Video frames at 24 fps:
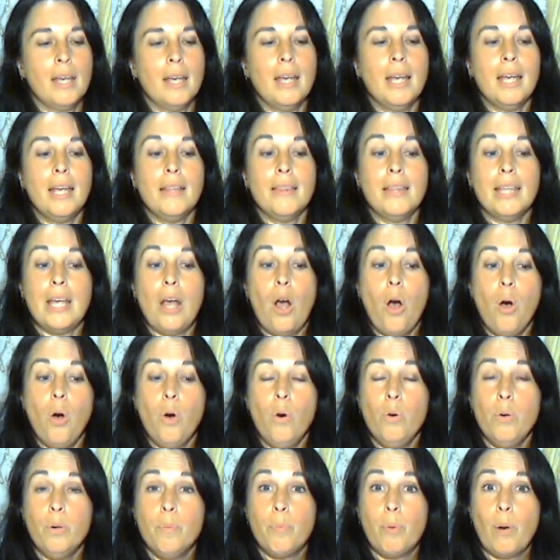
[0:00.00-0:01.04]
the
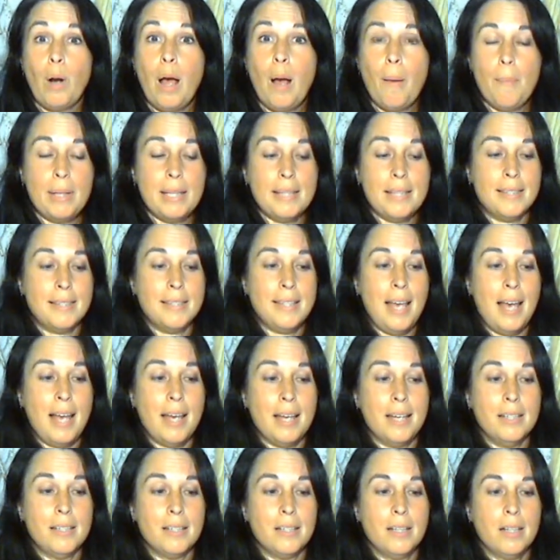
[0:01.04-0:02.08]
old Brahmin
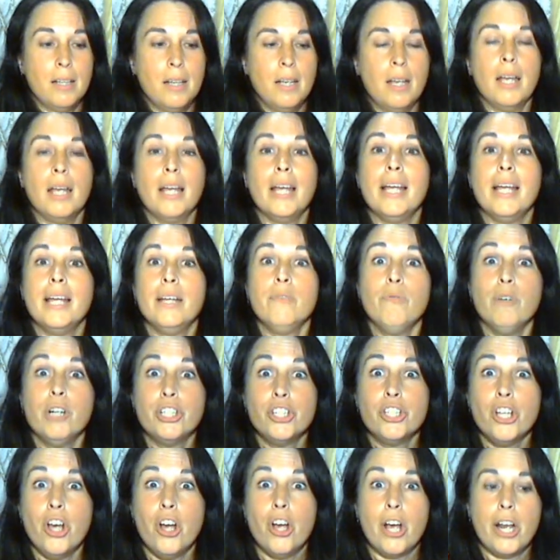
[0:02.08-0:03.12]
said, In
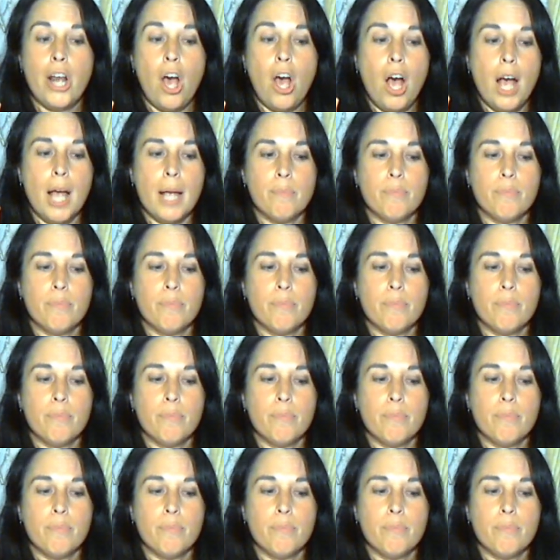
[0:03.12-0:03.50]
return, I